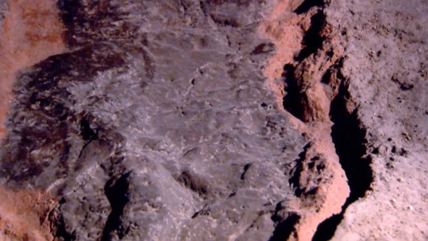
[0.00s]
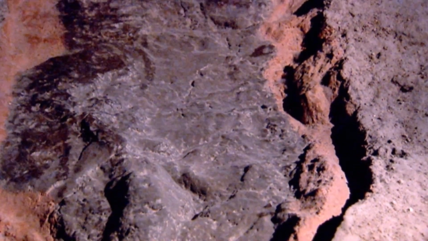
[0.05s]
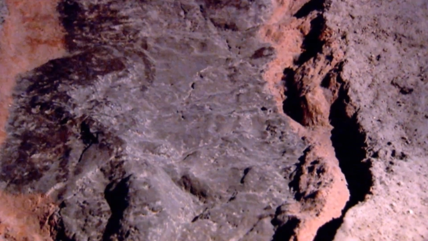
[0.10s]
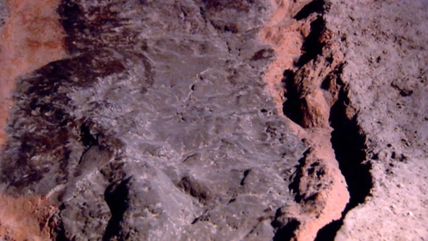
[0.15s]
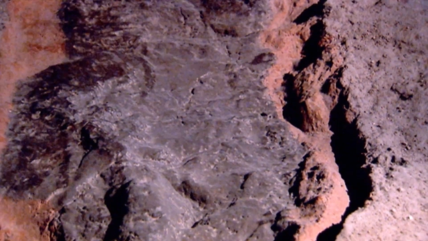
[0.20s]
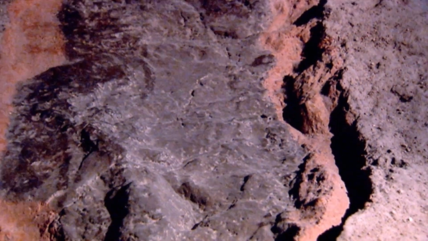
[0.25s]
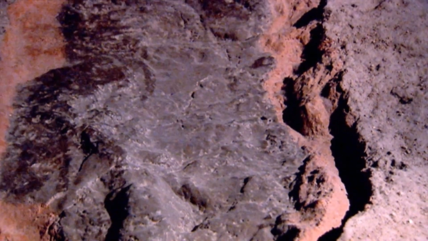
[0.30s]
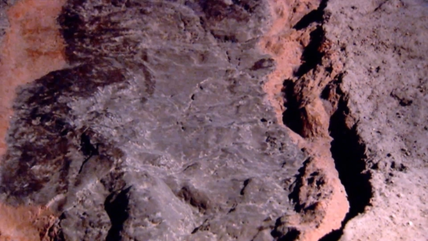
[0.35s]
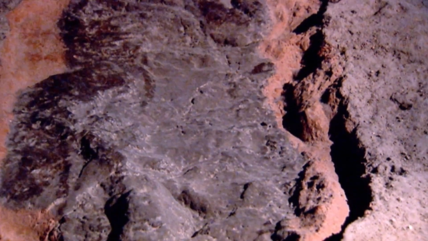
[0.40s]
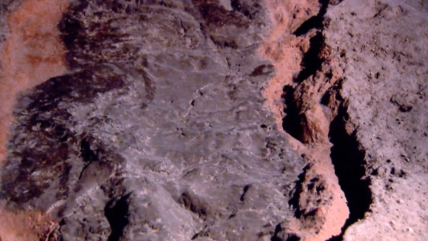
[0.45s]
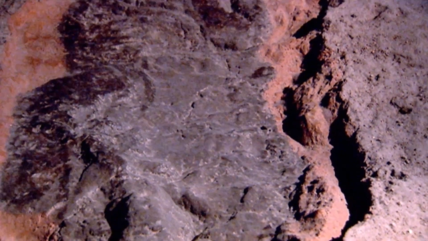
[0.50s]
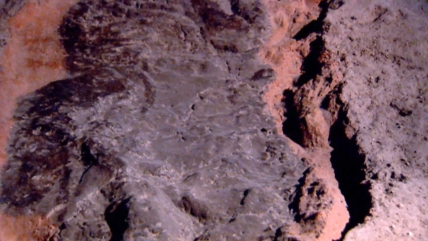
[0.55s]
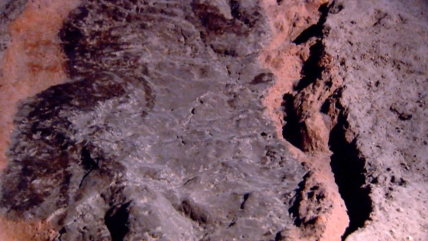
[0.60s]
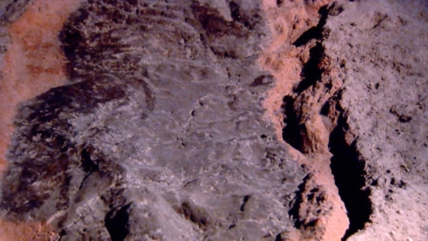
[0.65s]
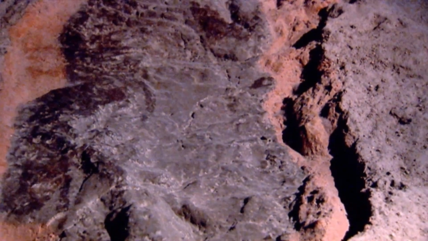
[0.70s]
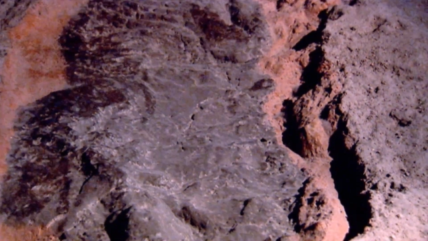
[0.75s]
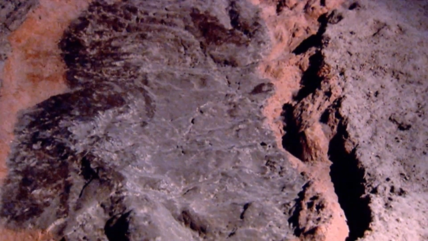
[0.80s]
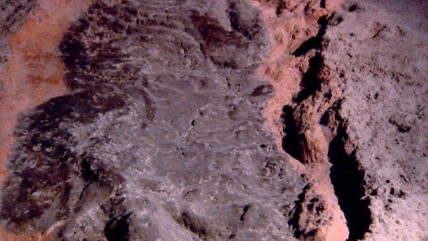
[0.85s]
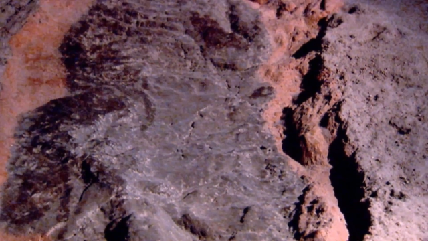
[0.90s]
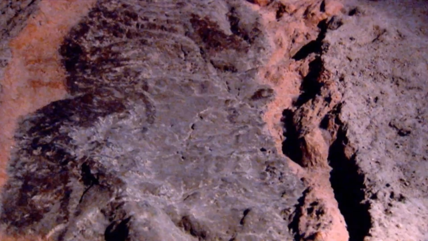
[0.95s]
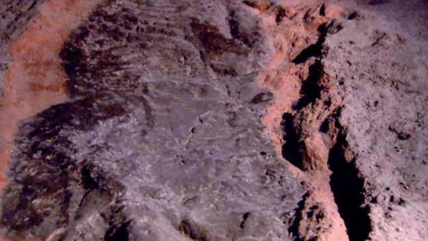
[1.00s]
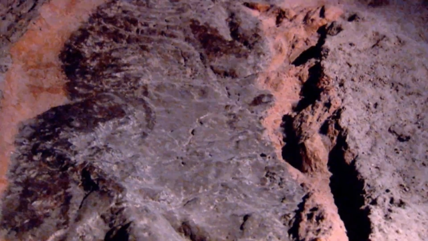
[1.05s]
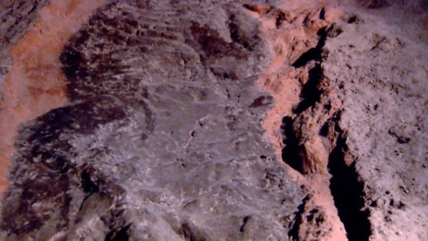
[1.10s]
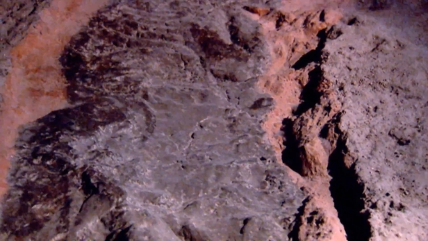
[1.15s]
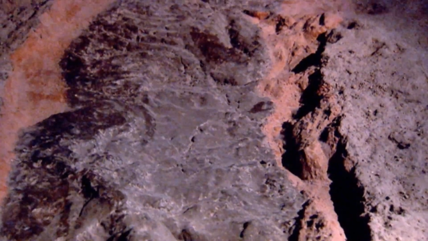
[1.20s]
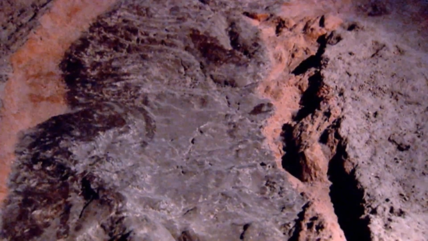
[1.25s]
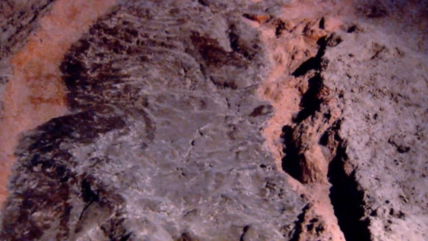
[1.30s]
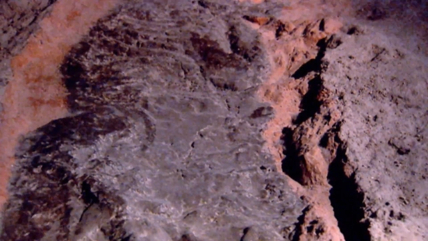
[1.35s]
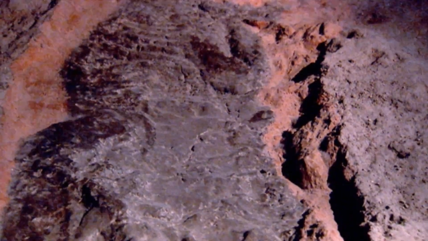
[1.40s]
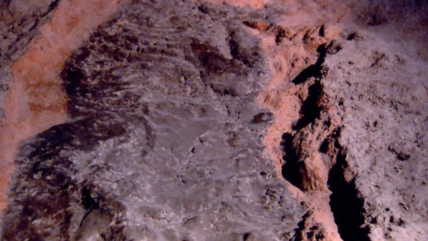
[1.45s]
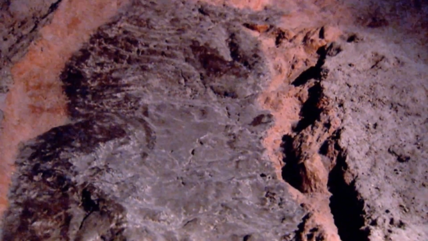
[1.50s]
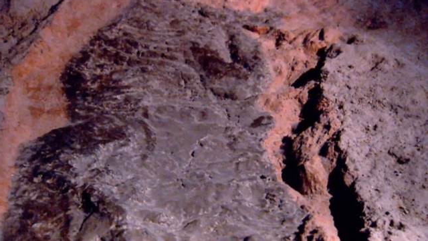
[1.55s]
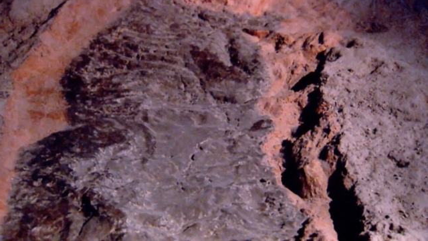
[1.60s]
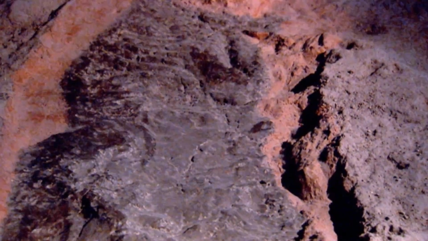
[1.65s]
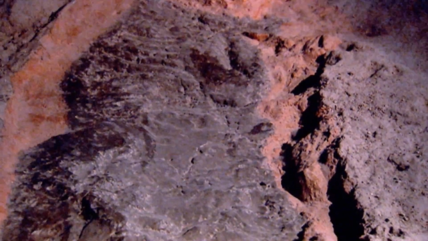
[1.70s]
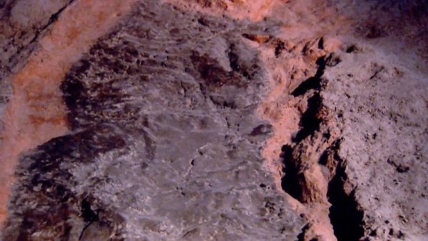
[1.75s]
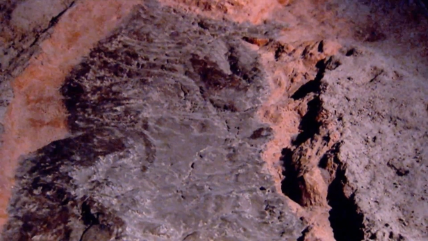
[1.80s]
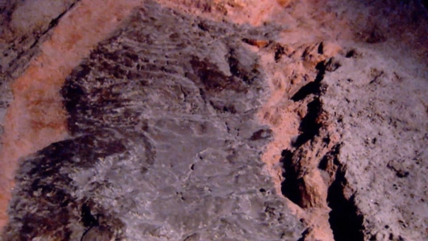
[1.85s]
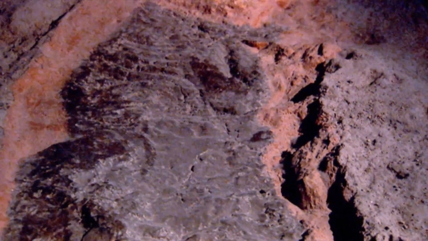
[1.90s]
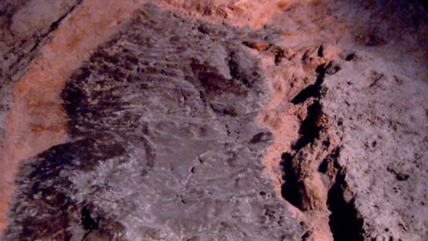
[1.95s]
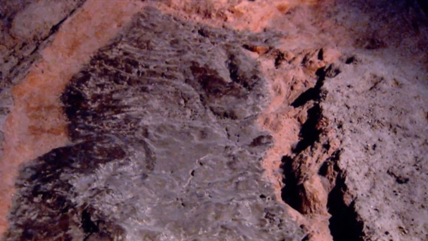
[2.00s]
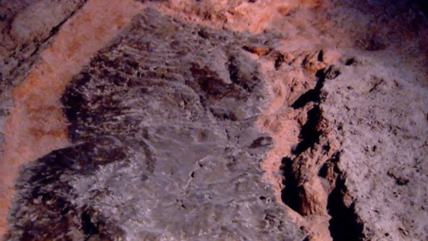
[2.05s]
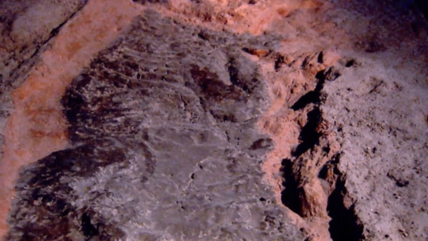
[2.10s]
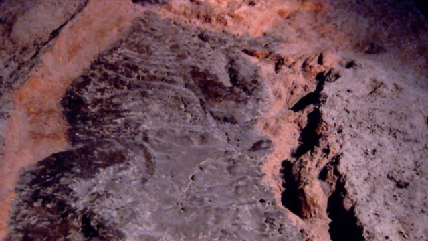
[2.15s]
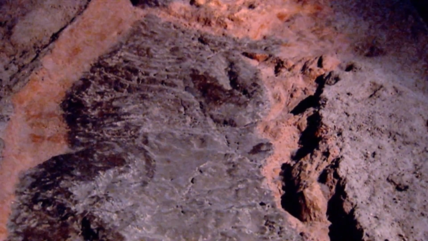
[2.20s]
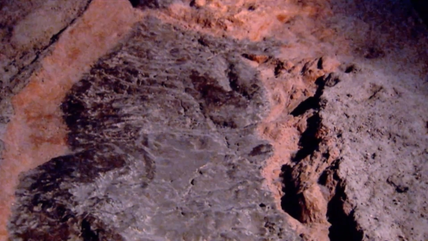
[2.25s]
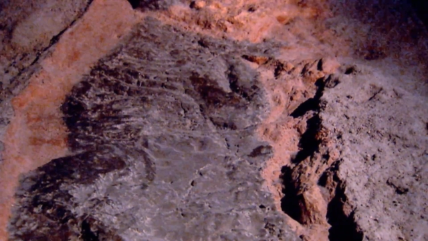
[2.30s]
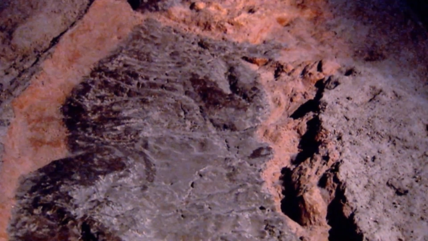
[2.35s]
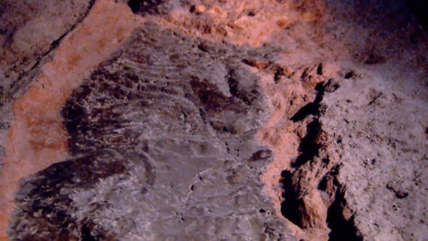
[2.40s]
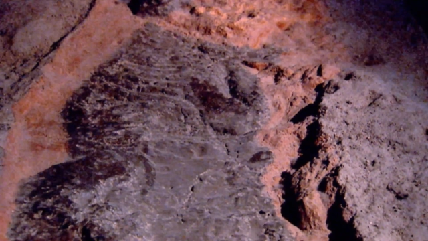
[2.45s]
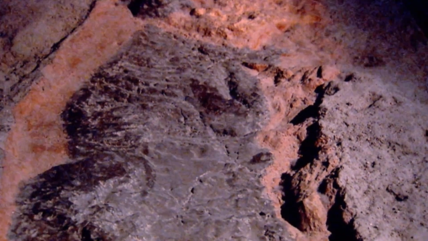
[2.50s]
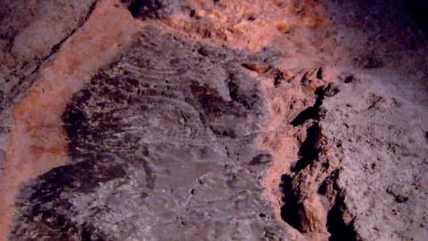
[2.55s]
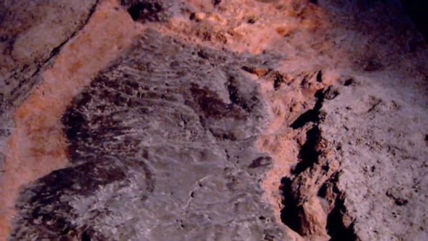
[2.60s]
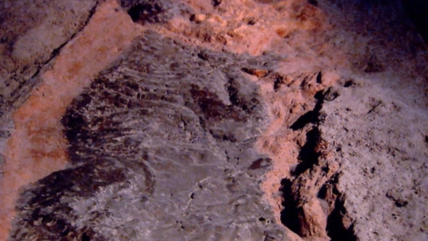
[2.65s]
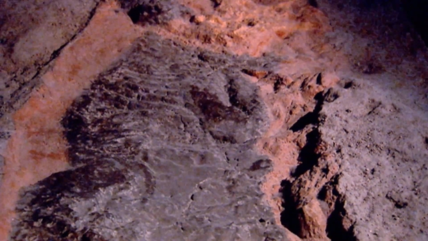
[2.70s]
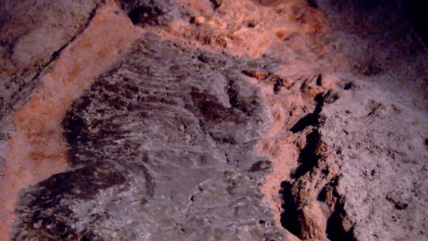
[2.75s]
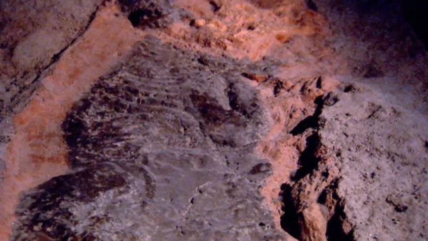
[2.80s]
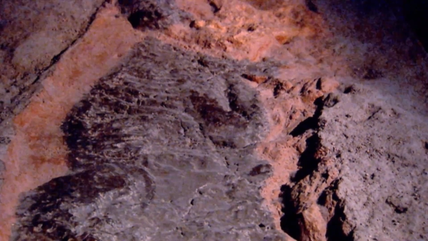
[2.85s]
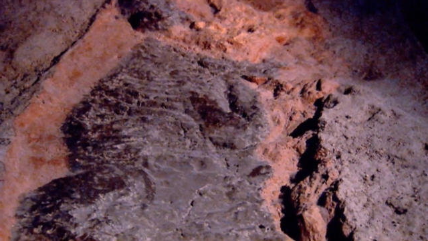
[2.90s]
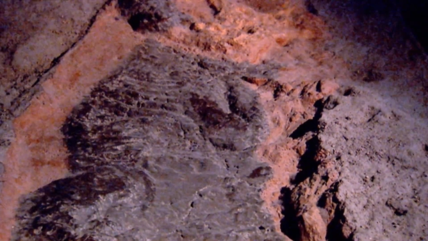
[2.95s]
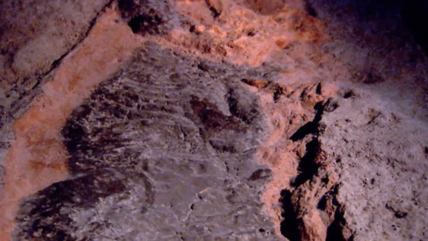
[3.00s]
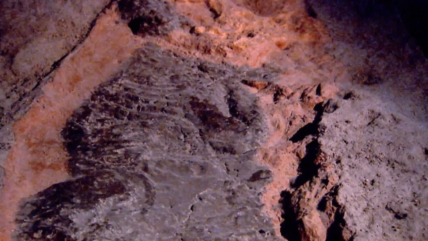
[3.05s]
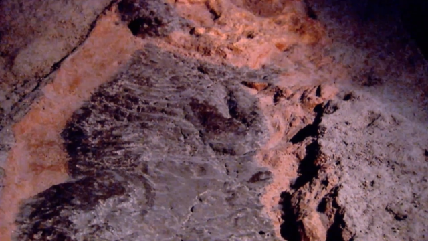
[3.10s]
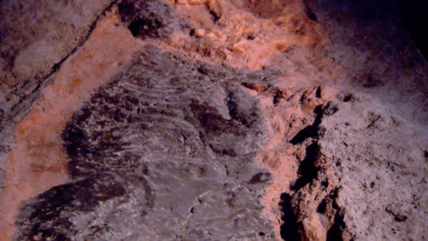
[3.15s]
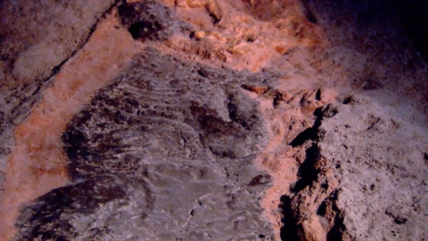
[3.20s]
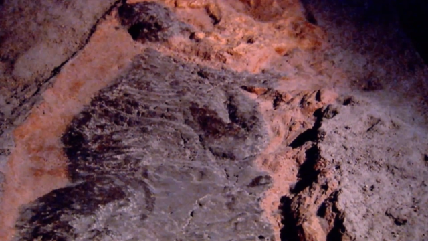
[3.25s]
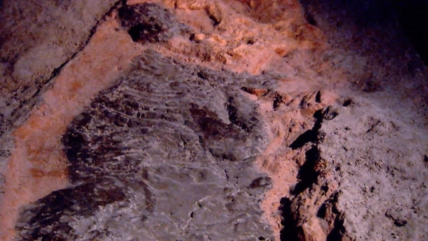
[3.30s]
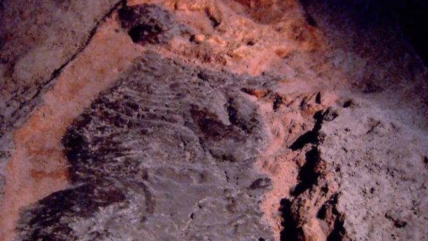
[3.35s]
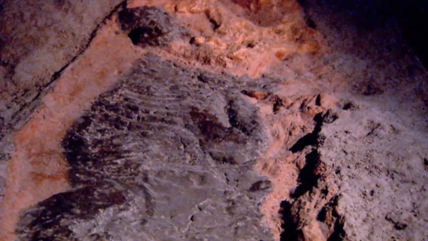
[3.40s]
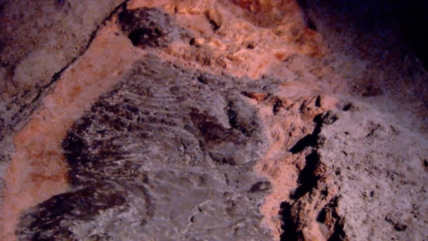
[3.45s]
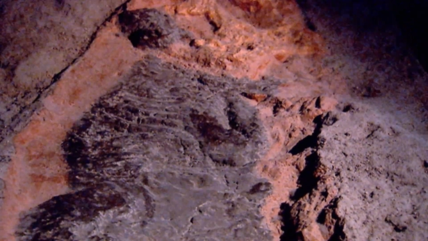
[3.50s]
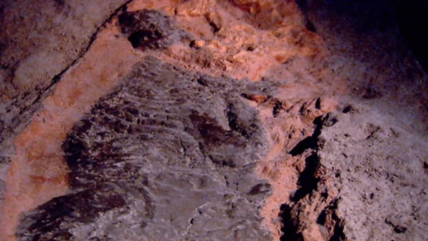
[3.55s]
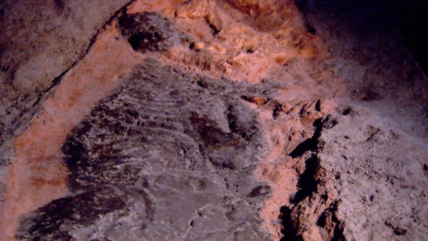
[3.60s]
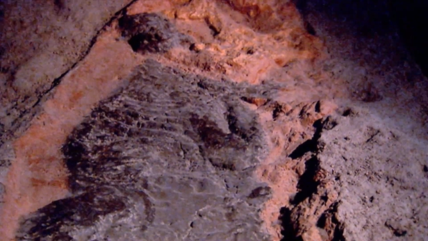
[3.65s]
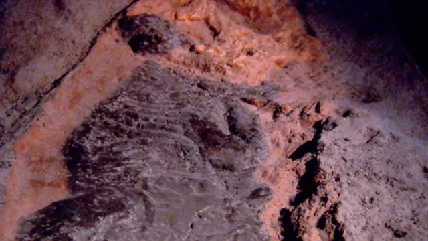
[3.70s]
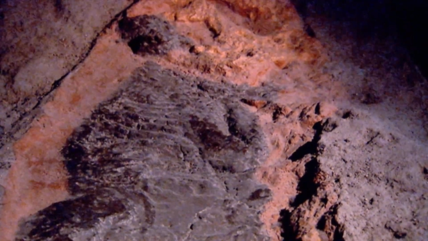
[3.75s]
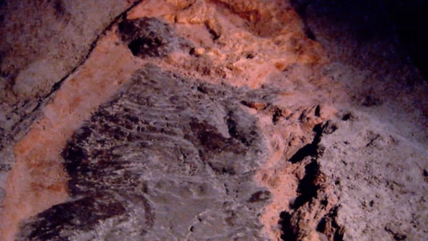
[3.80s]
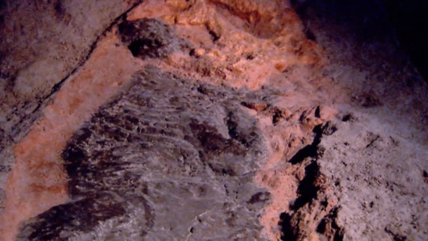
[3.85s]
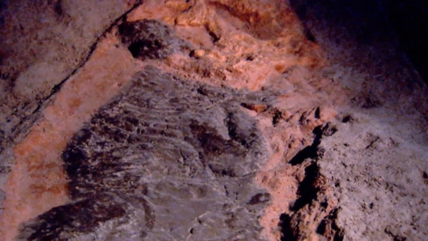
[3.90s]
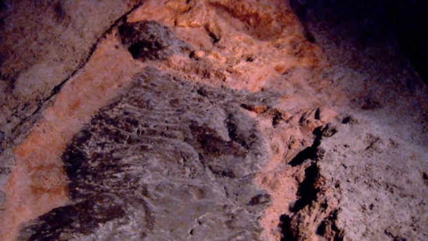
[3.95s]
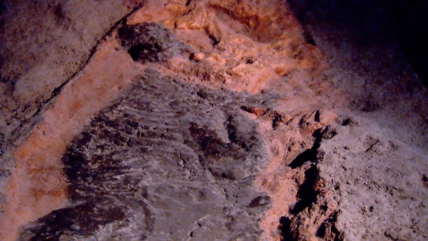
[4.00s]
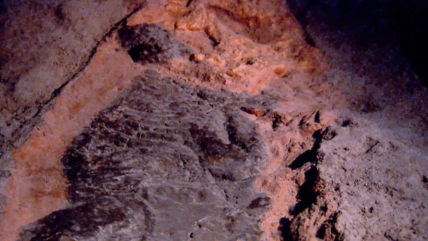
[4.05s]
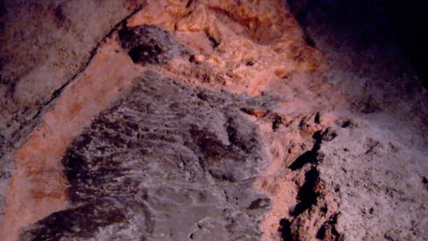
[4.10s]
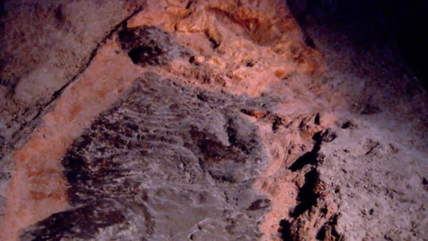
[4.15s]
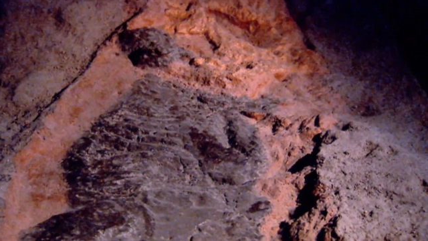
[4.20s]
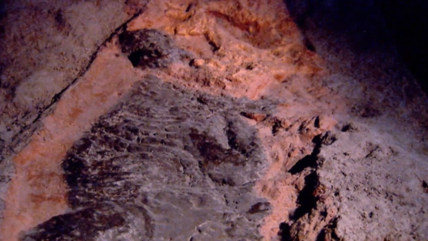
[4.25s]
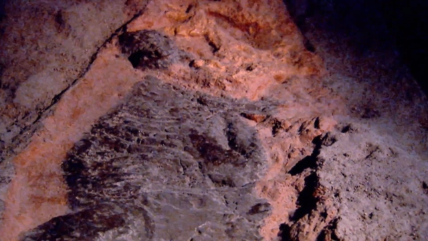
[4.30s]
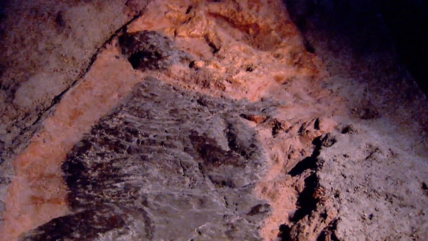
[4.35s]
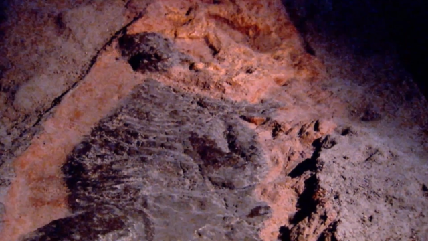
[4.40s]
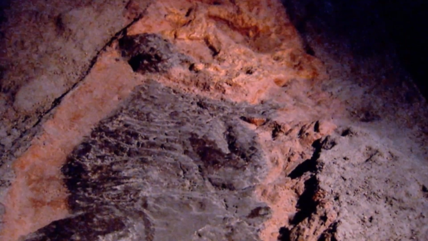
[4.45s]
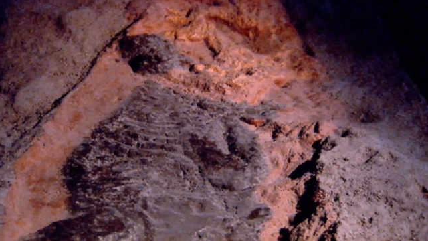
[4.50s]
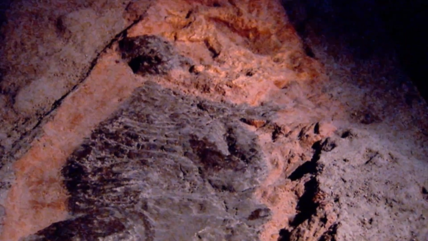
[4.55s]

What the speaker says: No face is visible, so there are no lips to read.